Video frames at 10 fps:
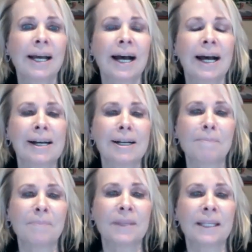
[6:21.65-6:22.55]

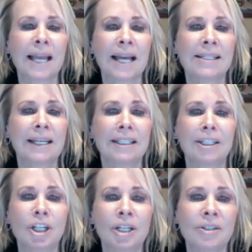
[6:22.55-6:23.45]
the last thing I'm going
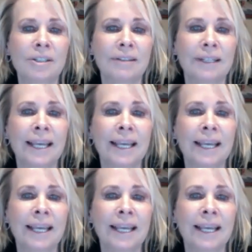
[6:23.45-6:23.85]
to share is